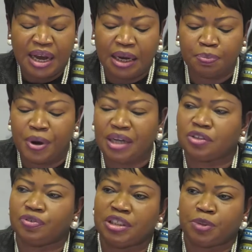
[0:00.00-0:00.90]
And part
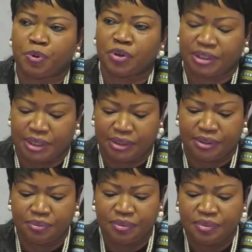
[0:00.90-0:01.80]
of this
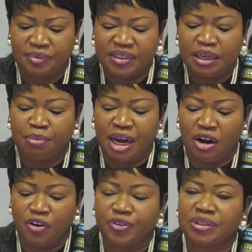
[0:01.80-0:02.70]
process, my
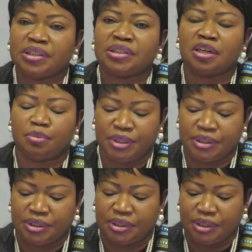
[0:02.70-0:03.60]
office
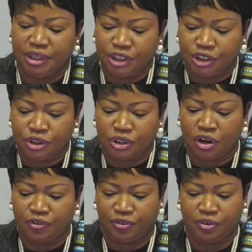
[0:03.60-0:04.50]
determines issues
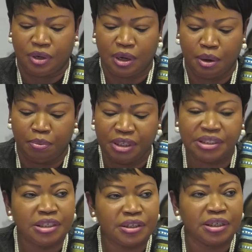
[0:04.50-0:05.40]
of
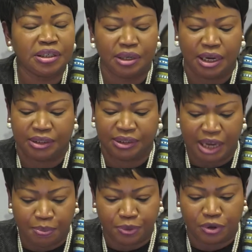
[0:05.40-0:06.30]
material and
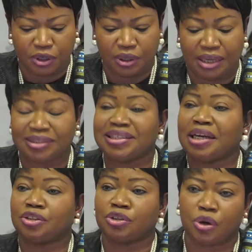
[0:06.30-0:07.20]
temporal and
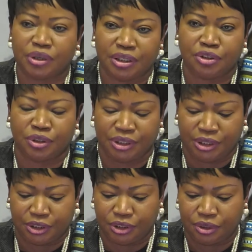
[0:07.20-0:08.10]
territorial
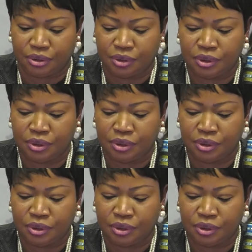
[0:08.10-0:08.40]
jurisdiction,